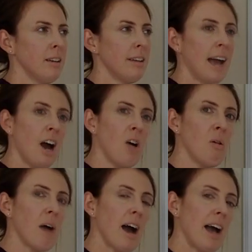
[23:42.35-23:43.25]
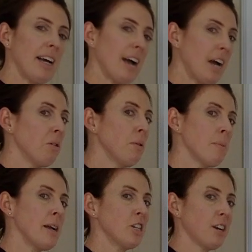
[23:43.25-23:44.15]
Now I kind of want
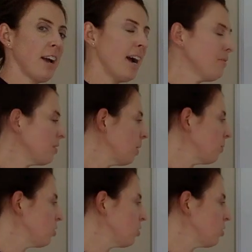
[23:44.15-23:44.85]
to make sure I have some.